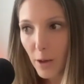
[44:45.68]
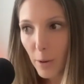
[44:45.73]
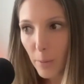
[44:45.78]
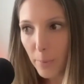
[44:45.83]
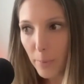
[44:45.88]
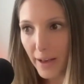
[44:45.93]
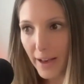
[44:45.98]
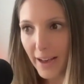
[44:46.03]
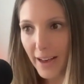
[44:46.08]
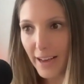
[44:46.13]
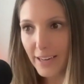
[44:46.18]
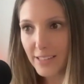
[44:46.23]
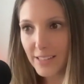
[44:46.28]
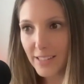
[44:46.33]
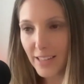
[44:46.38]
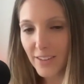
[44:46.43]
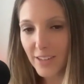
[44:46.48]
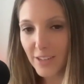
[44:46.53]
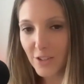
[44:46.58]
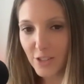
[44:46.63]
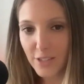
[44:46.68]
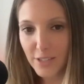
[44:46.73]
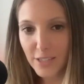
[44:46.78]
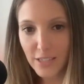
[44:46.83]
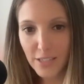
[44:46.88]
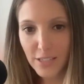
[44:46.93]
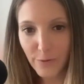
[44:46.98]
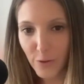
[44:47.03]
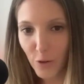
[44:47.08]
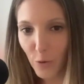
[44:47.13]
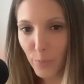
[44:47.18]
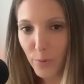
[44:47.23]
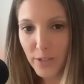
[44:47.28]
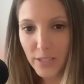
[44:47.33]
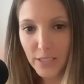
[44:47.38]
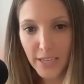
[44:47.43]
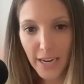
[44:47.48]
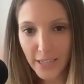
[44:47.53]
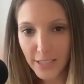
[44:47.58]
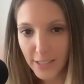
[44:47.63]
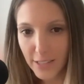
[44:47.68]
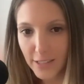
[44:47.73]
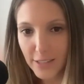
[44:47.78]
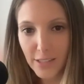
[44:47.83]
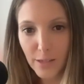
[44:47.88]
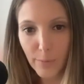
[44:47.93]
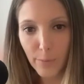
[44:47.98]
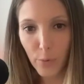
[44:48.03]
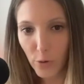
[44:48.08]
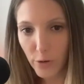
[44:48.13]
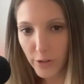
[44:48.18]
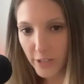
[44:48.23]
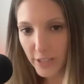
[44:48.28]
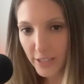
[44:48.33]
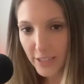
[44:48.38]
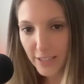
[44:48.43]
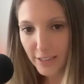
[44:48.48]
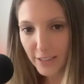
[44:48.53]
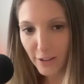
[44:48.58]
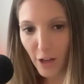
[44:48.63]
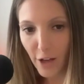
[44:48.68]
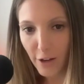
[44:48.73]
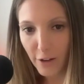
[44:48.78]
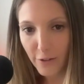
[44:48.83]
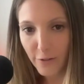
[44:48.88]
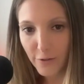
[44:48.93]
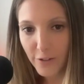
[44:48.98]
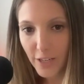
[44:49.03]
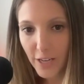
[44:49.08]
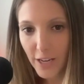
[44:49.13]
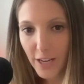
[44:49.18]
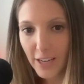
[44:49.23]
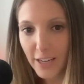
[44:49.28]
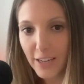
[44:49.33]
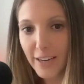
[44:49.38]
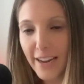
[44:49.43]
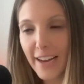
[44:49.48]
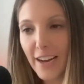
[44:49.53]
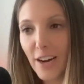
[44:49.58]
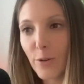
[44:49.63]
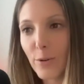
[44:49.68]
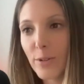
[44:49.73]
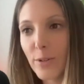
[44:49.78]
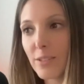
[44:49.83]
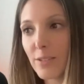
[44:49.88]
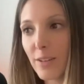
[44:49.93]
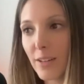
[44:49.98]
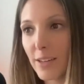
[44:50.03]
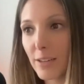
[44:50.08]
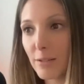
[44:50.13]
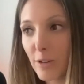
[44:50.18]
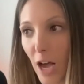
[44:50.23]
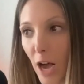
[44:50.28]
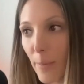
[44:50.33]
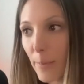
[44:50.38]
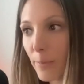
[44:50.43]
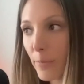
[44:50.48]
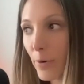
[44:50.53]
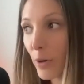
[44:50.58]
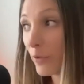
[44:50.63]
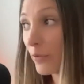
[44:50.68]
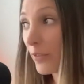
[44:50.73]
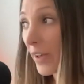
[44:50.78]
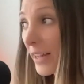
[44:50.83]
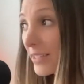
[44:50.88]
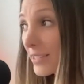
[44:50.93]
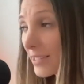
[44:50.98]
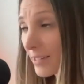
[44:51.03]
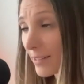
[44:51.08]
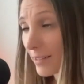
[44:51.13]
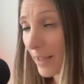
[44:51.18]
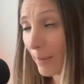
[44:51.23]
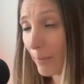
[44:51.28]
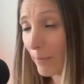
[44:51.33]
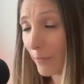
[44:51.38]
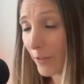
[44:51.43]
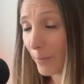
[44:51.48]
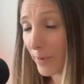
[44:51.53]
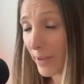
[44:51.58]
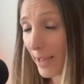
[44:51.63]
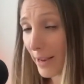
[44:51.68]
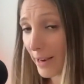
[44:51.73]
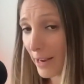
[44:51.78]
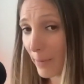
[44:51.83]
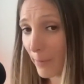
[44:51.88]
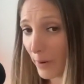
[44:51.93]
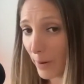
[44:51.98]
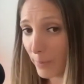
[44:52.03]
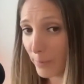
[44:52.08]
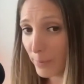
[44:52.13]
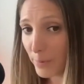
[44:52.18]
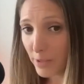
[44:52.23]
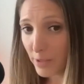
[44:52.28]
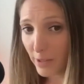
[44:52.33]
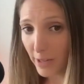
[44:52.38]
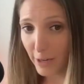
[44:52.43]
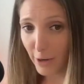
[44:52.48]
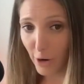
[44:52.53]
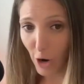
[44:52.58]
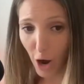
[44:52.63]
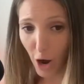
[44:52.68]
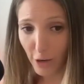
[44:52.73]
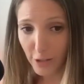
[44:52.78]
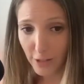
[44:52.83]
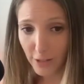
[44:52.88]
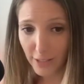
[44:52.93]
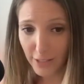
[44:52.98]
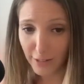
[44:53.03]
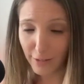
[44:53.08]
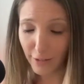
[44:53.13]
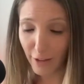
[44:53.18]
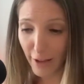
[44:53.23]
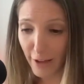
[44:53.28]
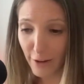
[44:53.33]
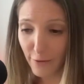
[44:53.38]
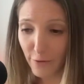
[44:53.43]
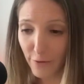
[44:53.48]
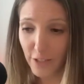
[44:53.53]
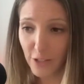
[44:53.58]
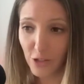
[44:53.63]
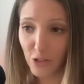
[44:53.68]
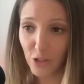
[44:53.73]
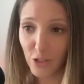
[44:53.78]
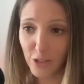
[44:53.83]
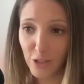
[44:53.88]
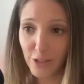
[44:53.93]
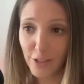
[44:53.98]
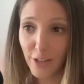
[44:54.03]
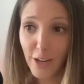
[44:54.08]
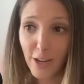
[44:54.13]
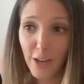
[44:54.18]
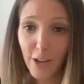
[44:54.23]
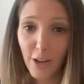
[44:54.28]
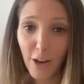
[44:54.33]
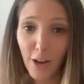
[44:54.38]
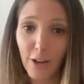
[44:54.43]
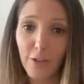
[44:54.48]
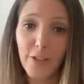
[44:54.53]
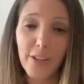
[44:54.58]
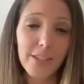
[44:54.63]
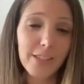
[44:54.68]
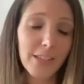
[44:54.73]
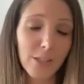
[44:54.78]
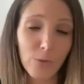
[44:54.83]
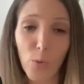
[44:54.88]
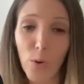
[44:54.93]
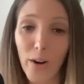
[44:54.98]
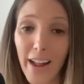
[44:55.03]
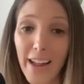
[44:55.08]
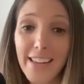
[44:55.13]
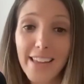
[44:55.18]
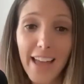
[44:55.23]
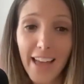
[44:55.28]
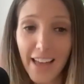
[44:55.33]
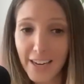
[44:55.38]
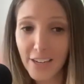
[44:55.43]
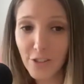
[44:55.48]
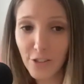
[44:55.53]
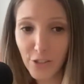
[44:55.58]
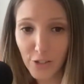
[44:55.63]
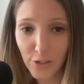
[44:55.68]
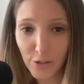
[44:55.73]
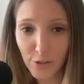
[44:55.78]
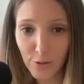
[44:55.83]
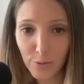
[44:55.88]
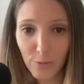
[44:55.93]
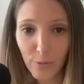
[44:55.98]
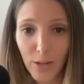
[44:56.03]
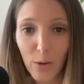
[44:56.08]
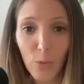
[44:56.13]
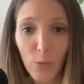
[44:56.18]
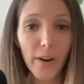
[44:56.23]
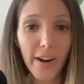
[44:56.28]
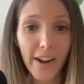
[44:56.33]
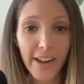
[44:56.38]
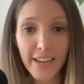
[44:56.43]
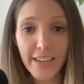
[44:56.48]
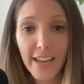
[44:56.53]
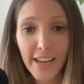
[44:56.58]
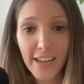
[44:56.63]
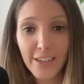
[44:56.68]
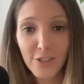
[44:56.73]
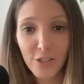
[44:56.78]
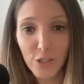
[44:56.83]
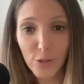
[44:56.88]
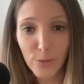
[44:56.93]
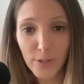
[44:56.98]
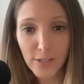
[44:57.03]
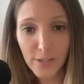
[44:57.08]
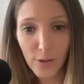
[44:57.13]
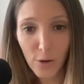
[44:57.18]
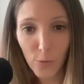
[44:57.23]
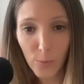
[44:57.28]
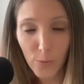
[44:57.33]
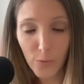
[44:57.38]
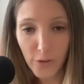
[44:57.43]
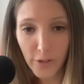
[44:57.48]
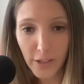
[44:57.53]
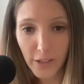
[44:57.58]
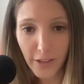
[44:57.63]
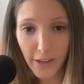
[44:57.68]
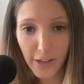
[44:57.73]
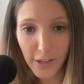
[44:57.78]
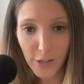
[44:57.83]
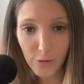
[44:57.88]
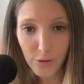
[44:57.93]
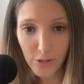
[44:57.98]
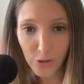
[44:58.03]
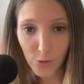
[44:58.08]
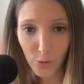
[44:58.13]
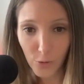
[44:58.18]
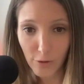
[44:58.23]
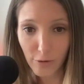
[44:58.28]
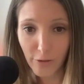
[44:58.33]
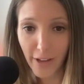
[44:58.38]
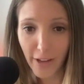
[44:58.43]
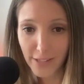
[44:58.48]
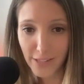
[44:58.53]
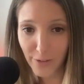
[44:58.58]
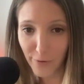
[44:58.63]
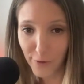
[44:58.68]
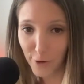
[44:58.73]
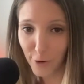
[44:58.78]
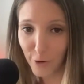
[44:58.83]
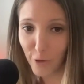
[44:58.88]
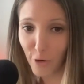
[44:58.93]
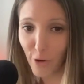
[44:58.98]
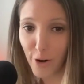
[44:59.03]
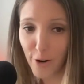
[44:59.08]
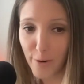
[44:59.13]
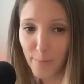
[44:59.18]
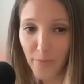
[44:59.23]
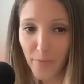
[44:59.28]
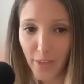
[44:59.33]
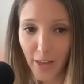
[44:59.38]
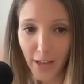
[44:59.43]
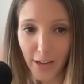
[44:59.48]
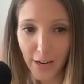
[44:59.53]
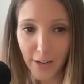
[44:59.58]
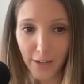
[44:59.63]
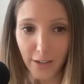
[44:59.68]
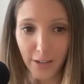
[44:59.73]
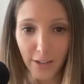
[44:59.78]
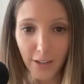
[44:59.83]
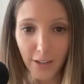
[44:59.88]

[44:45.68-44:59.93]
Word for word: bad is that they just need to feel protected supported and loved and now yeah. it's like not preventing them from getting bumped and knocked in life it's just this is what i can do like what yeah. i can do is hopefully let you store less of an alarm than